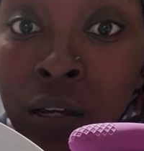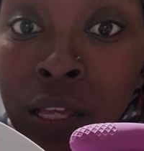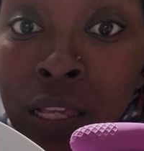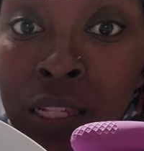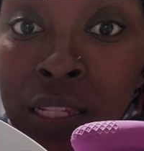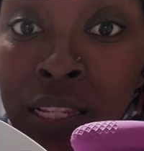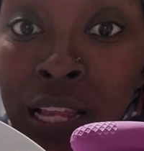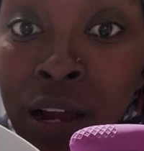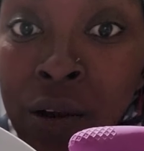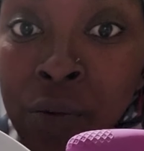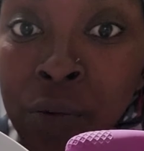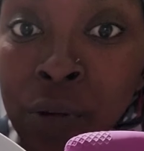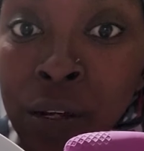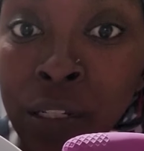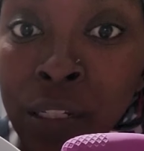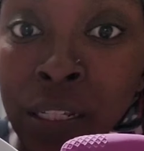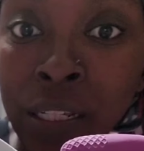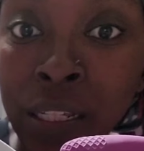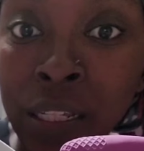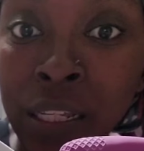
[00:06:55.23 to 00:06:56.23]
It's not
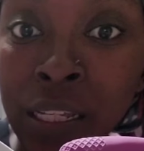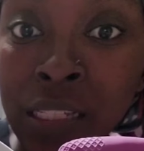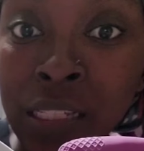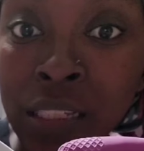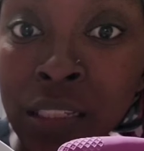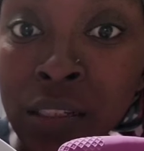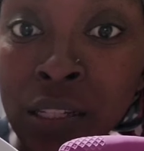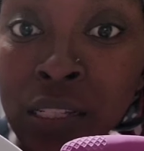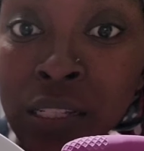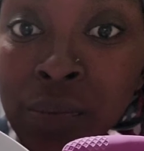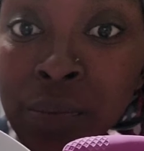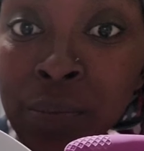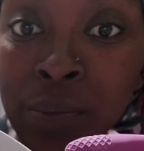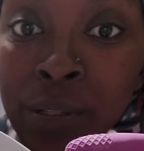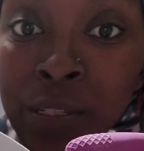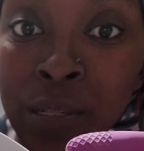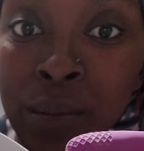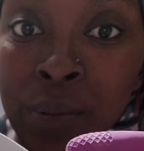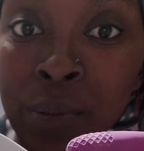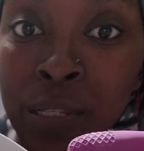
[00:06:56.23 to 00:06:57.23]
runny,
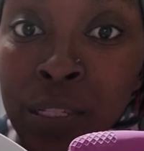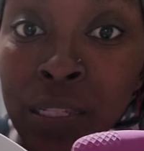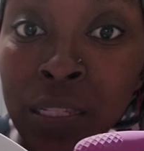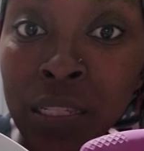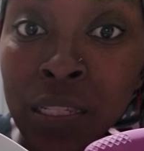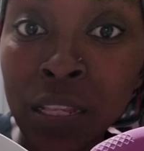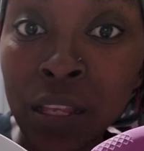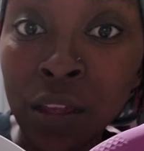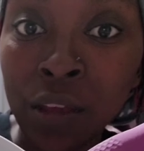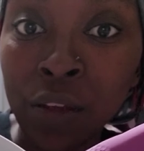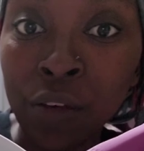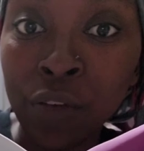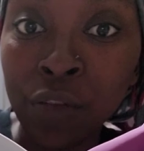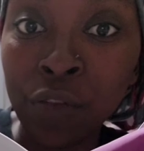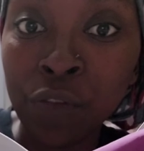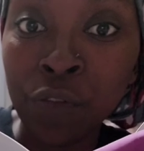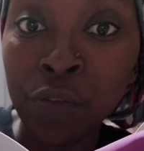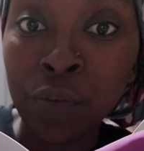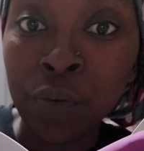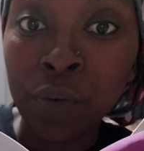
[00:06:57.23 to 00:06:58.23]
it's a bit stiff,
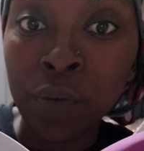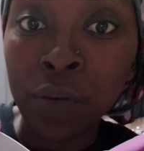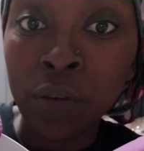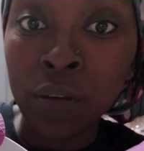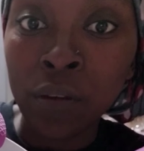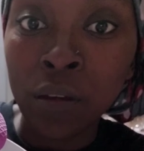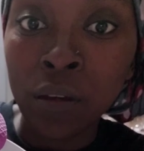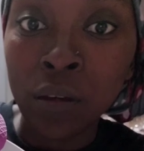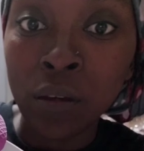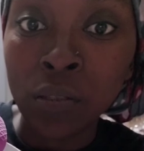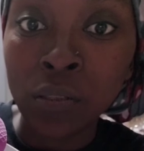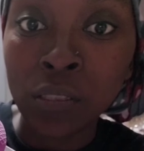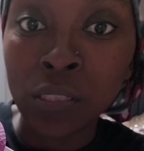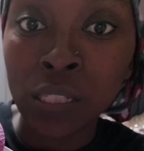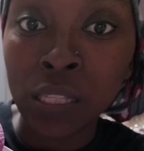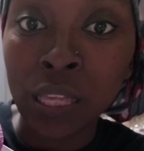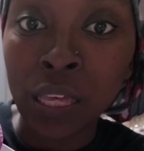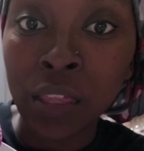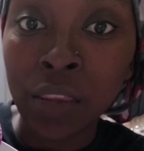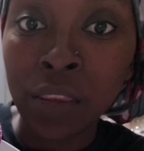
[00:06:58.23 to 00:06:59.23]
holds
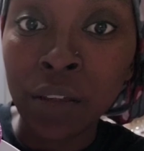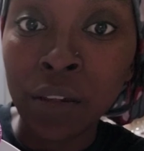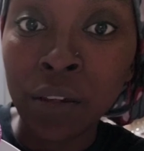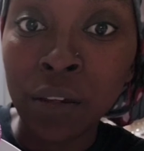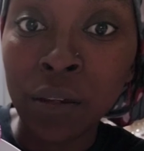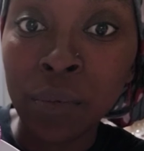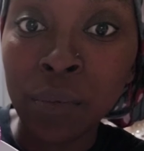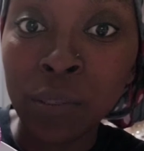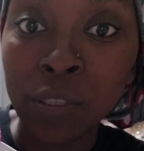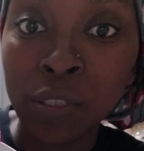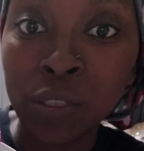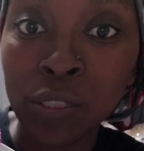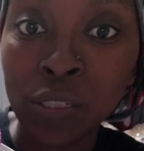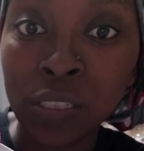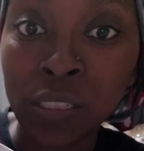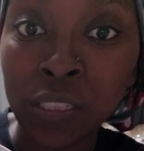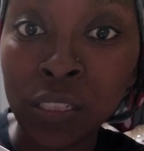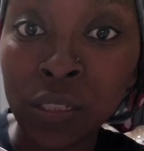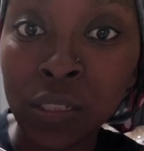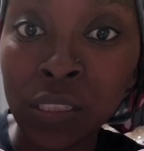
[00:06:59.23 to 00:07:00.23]
together, but you can
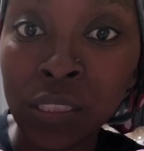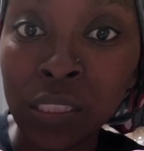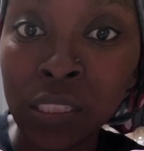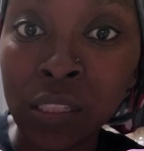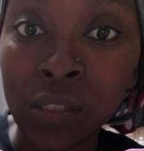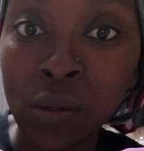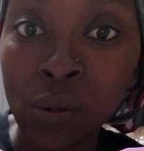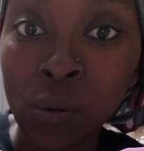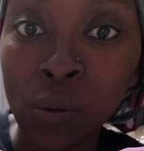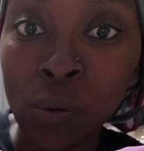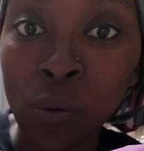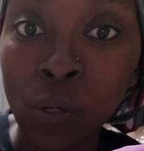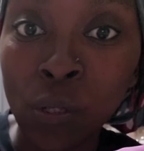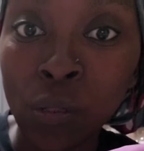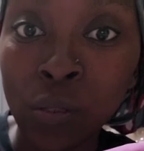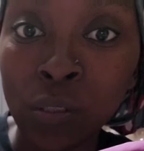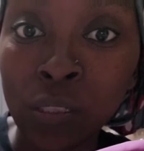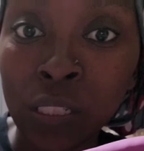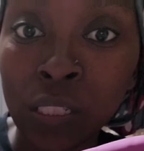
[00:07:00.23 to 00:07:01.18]
still see the oils